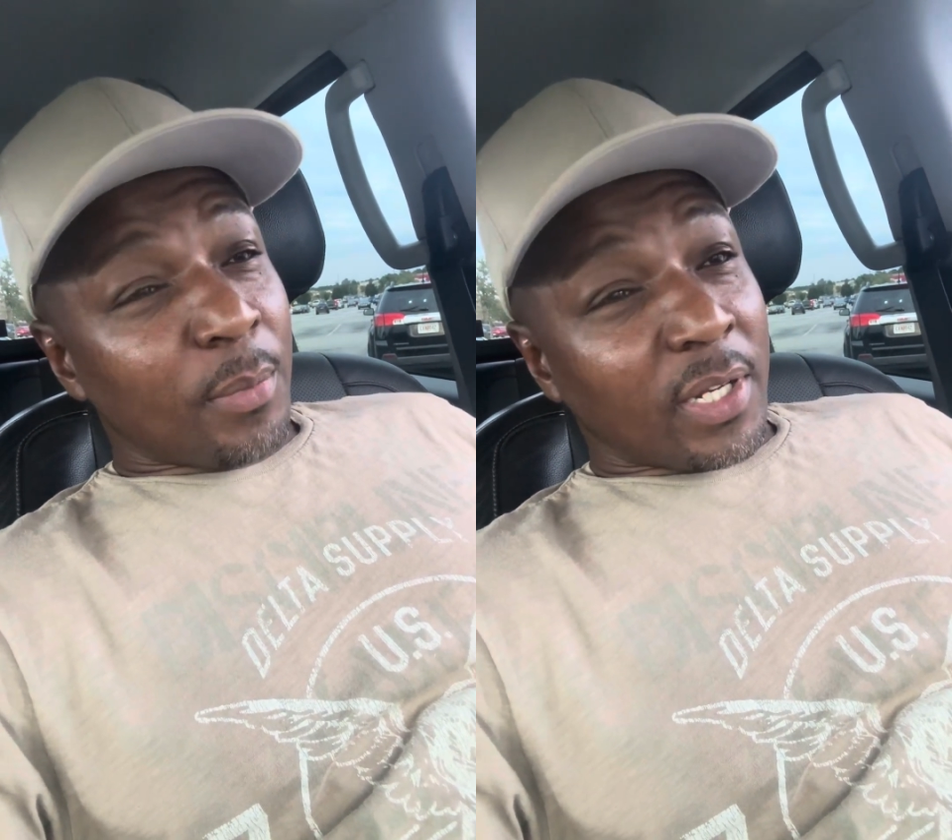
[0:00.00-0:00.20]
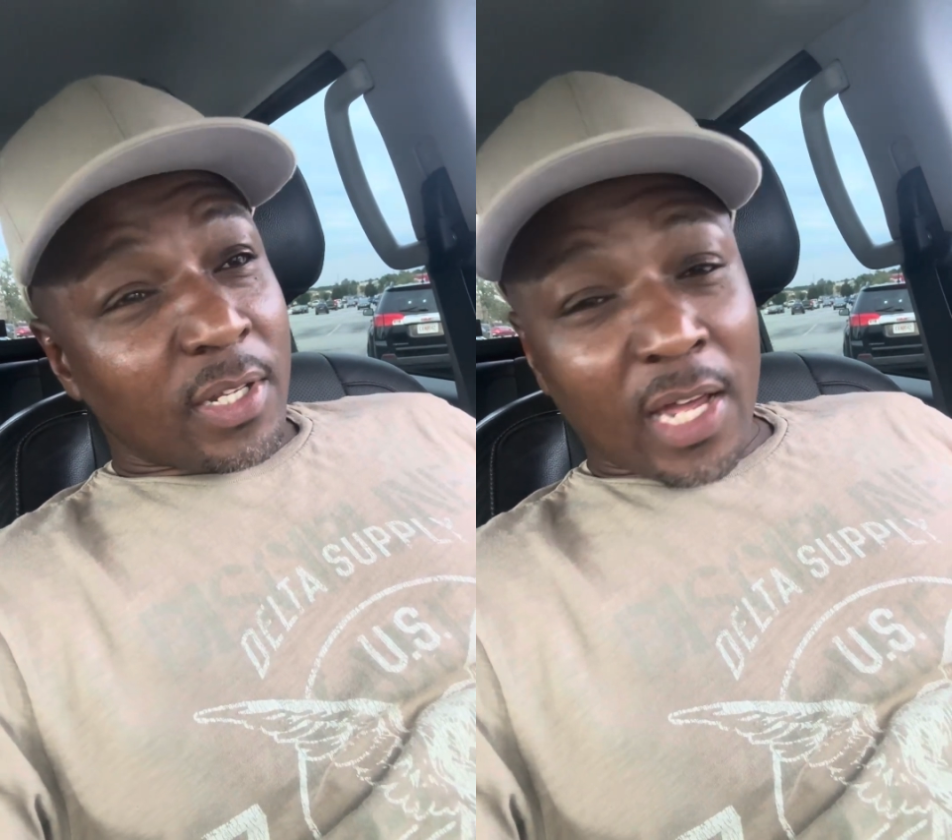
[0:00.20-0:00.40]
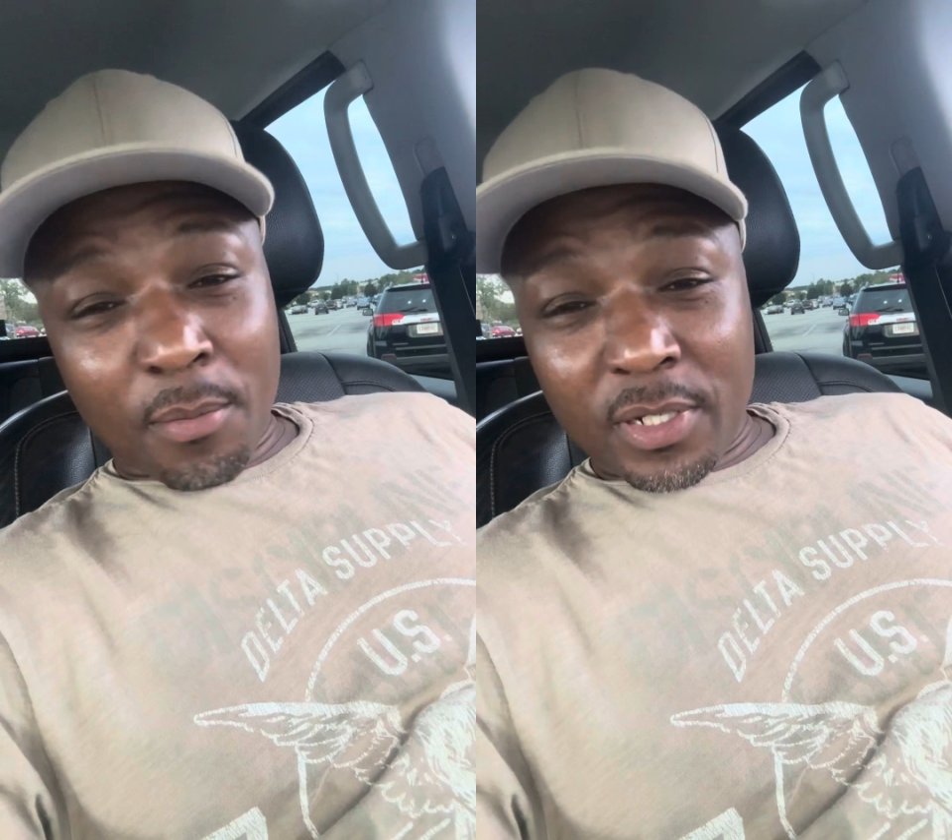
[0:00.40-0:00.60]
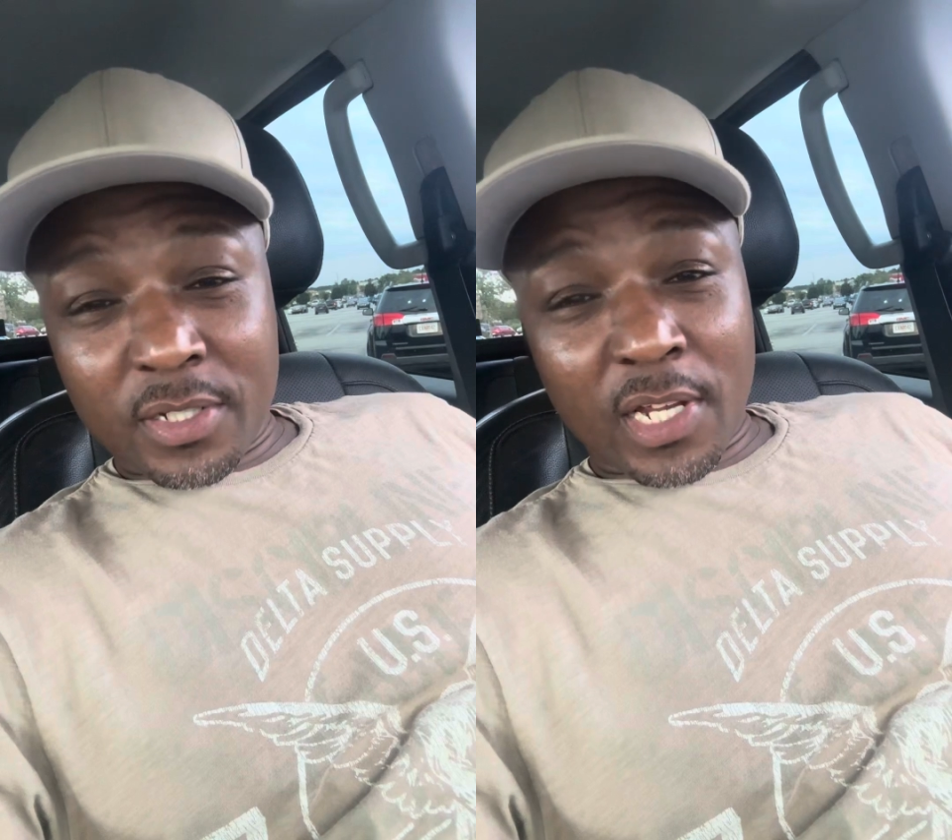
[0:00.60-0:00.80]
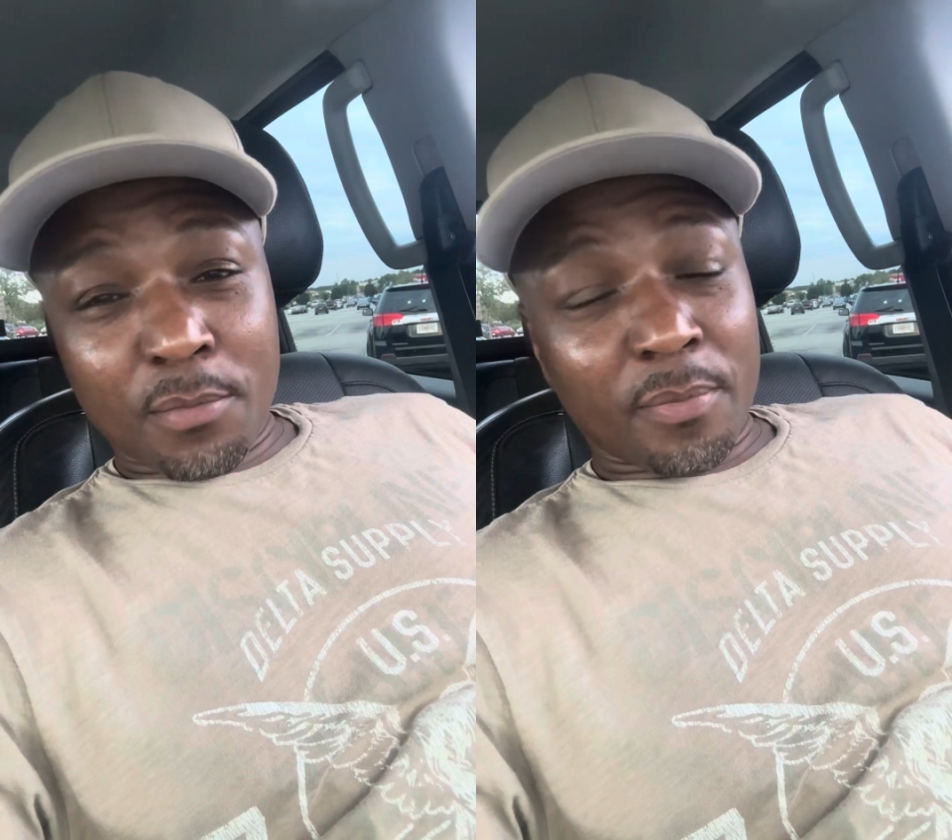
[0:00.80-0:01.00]
at the gambling
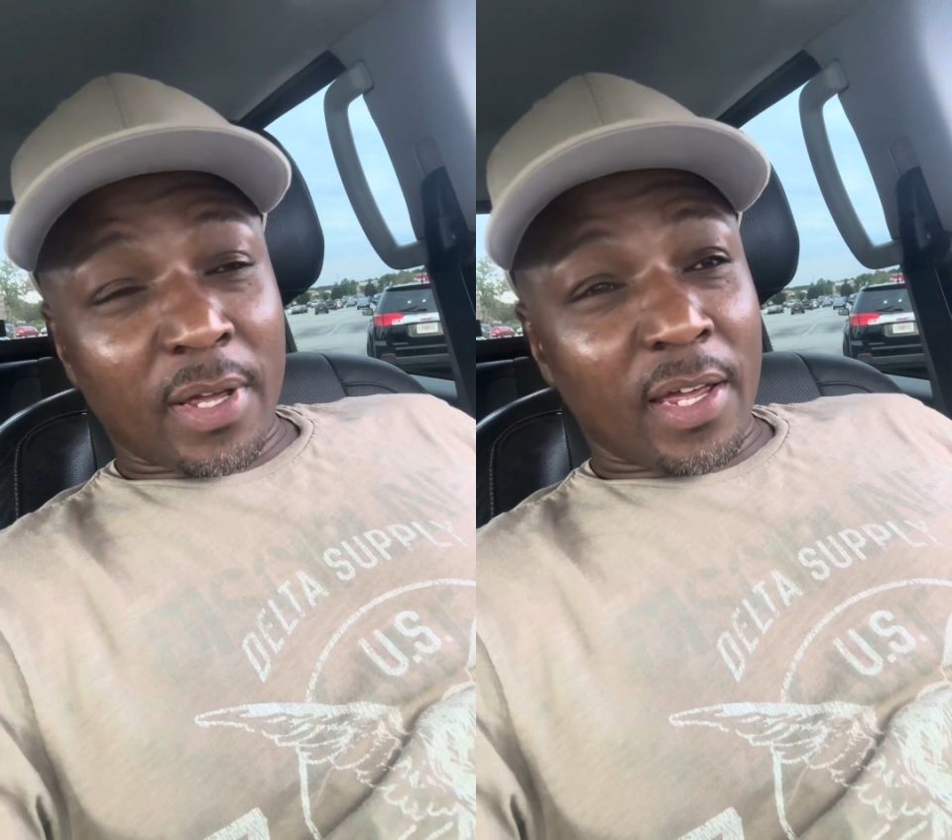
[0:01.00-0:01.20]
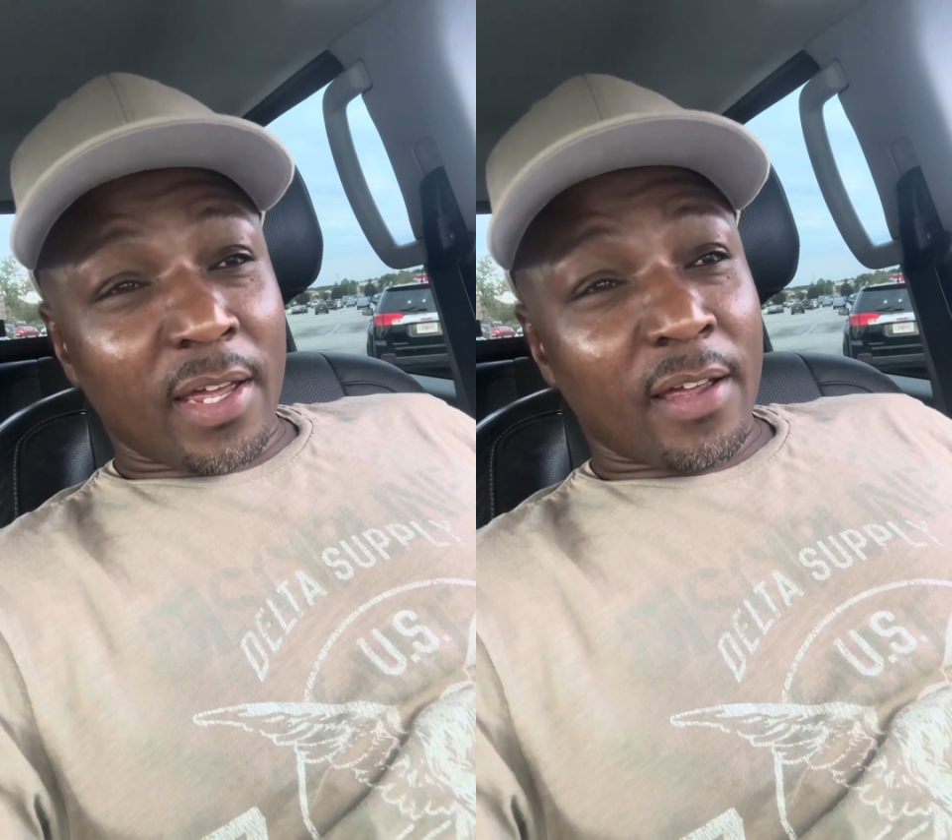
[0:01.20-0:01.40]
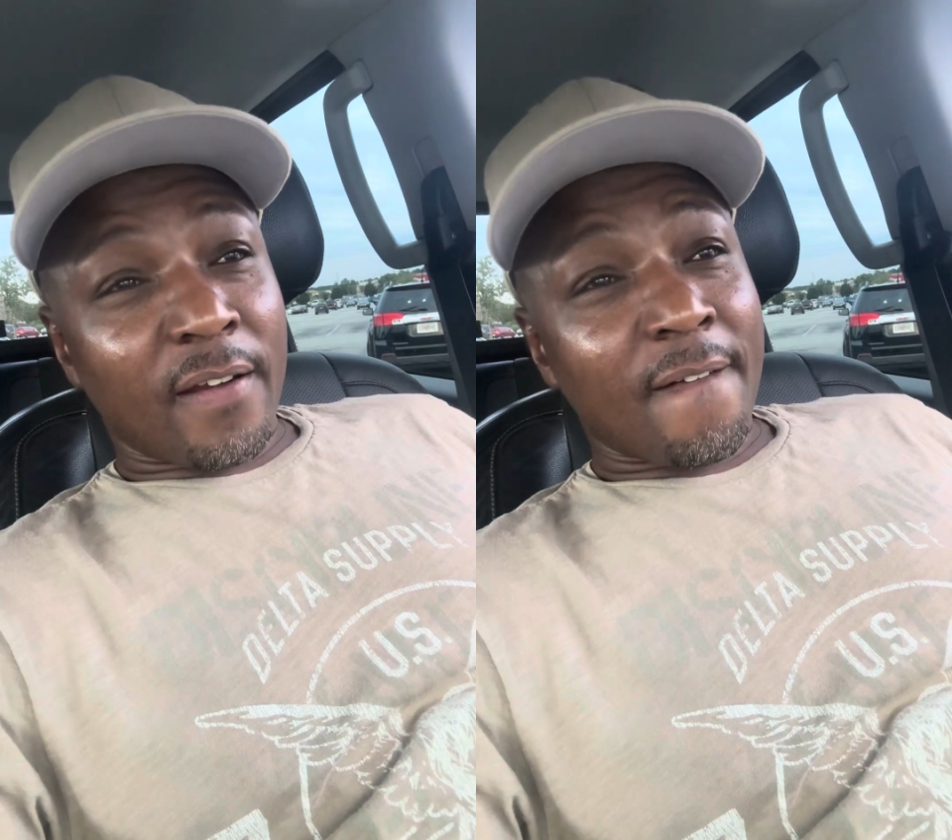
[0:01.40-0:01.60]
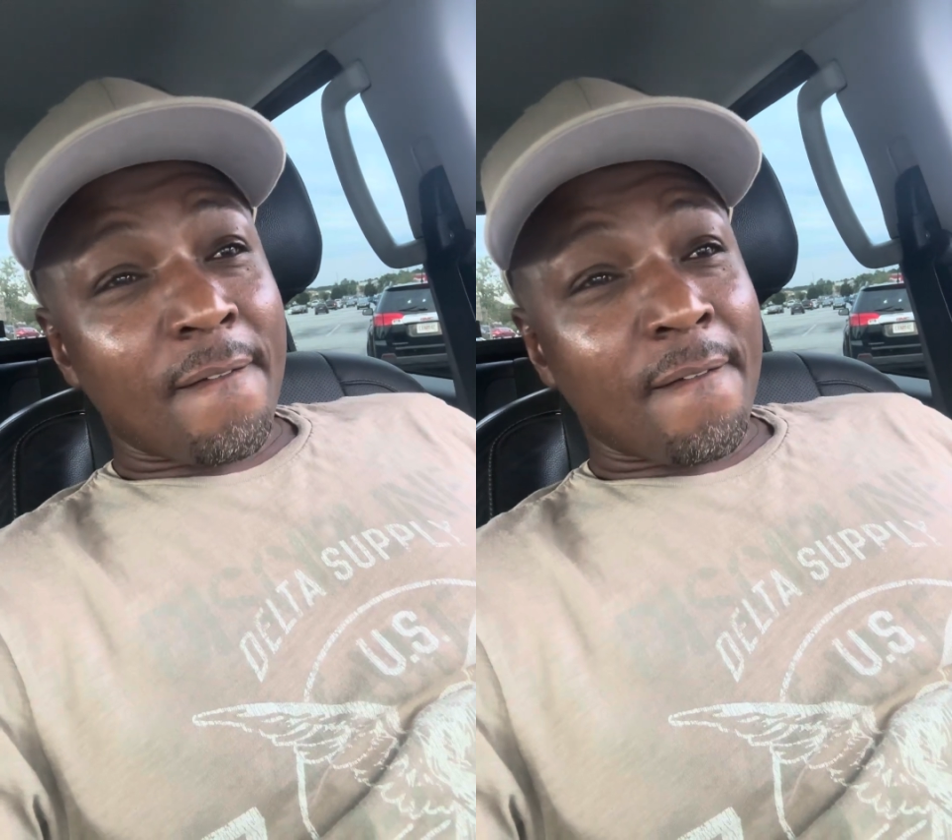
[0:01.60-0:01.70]
table, man.